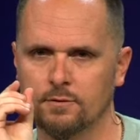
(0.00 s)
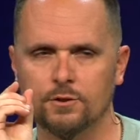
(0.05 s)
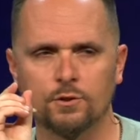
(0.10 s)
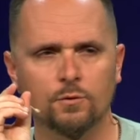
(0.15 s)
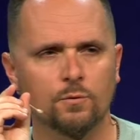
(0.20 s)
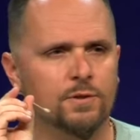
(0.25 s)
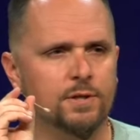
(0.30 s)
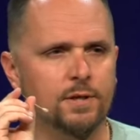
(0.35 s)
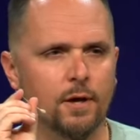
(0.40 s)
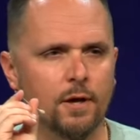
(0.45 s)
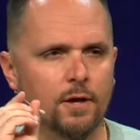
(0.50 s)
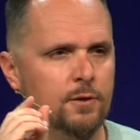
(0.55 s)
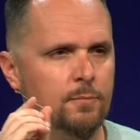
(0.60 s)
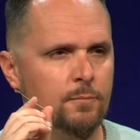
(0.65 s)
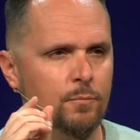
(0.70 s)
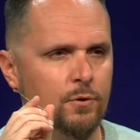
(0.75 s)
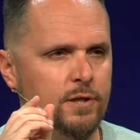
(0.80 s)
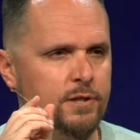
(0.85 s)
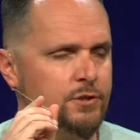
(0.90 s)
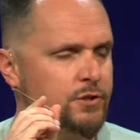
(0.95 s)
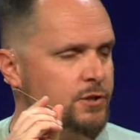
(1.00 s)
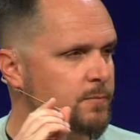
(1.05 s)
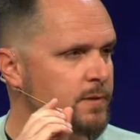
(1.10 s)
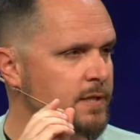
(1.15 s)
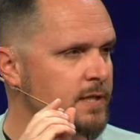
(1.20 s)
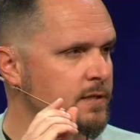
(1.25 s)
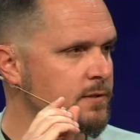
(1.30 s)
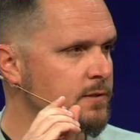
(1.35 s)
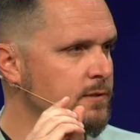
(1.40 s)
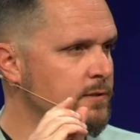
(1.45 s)
Do you know what the unabridged
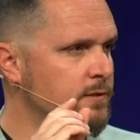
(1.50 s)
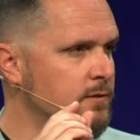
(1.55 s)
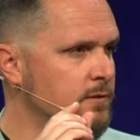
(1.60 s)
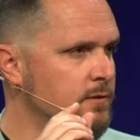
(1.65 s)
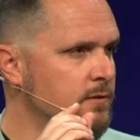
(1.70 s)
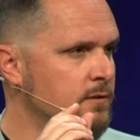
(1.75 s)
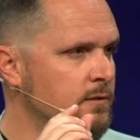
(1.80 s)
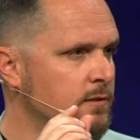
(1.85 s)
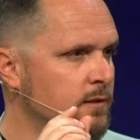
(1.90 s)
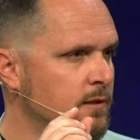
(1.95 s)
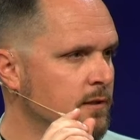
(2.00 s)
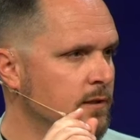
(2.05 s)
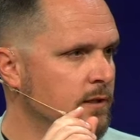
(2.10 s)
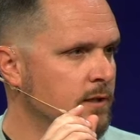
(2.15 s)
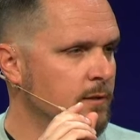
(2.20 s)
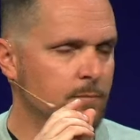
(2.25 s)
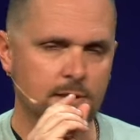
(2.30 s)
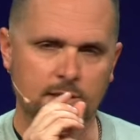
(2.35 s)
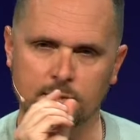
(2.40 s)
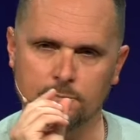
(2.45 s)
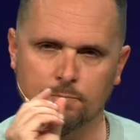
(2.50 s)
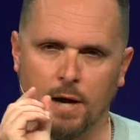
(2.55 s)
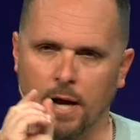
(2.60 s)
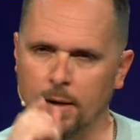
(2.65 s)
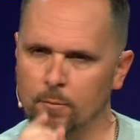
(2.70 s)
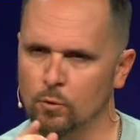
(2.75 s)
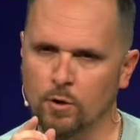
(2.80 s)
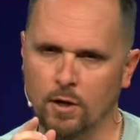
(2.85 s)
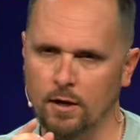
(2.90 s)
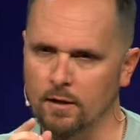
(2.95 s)
means? It means
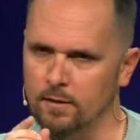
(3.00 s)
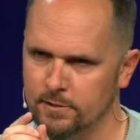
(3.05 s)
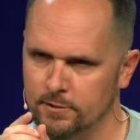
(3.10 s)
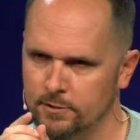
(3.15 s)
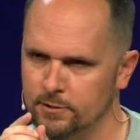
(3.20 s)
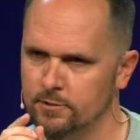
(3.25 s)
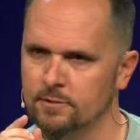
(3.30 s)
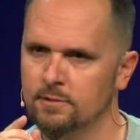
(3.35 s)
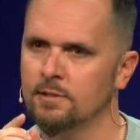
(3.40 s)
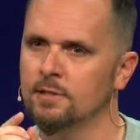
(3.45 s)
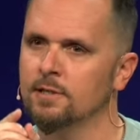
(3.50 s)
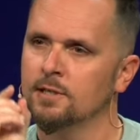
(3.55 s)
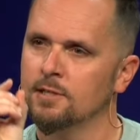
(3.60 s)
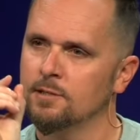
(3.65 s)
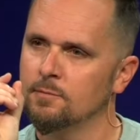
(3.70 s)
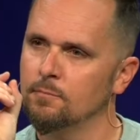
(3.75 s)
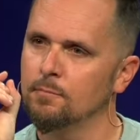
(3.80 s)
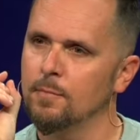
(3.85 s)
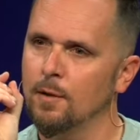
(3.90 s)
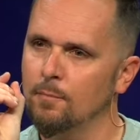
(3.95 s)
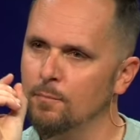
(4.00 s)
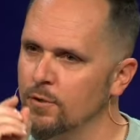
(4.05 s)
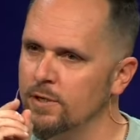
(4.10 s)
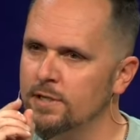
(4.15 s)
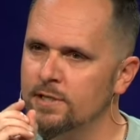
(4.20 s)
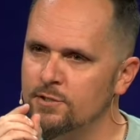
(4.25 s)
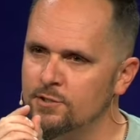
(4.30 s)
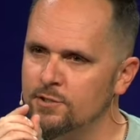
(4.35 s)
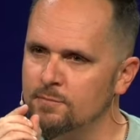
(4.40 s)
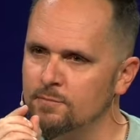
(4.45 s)
Bible college.
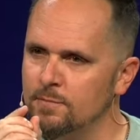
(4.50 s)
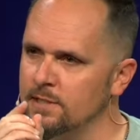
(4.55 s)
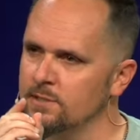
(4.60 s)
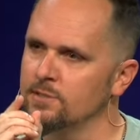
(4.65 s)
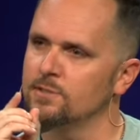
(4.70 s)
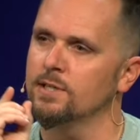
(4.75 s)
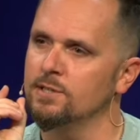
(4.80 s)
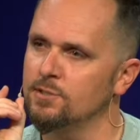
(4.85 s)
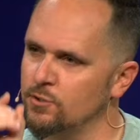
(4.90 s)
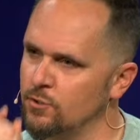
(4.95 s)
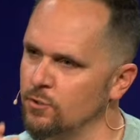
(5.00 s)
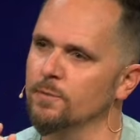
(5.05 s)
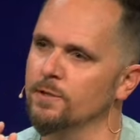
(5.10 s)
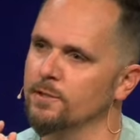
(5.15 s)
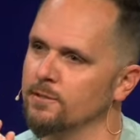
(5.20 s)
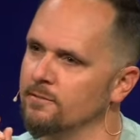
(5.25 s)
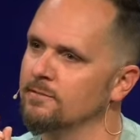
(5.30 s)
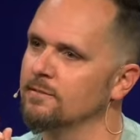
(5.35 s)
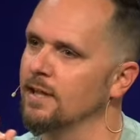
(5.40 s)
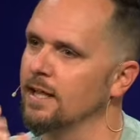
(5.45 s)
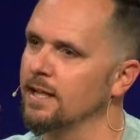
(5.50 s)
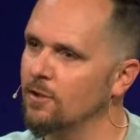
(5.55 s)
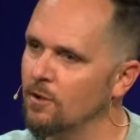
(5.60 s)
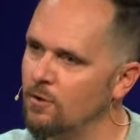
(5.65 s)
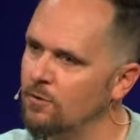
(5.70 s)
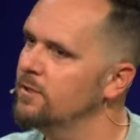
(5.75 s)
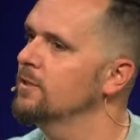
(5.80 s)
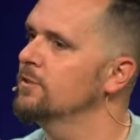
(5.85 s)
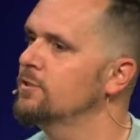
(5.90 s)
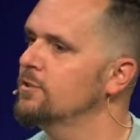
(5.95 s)
Abridged means a sermon, like,
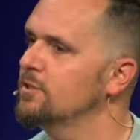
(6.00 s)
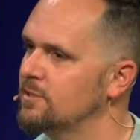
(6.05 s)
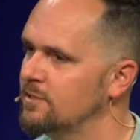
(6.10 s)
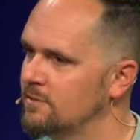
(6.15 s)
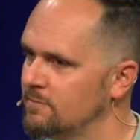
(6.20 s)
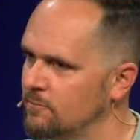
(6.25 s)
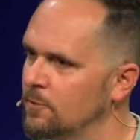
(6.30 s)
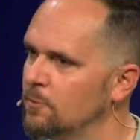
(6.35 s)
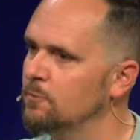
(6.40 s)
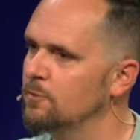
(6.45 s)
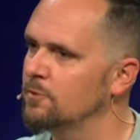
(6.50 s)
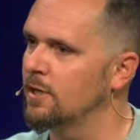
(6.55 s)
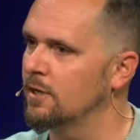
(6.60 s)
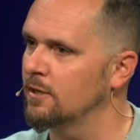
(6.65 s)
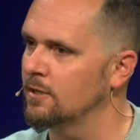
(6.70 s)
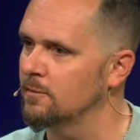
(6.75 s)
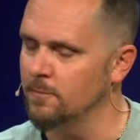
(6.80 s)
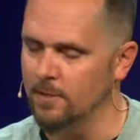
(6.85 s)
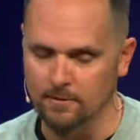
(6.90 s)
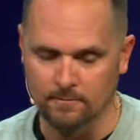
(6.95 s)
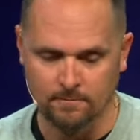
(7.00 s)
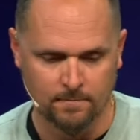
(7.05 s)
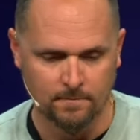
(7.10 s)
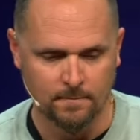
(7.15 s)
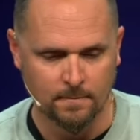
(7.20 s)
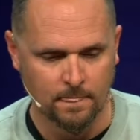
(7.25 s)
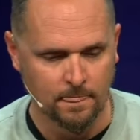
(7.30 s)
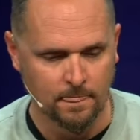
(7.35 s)
oh, here's just what we're talking about.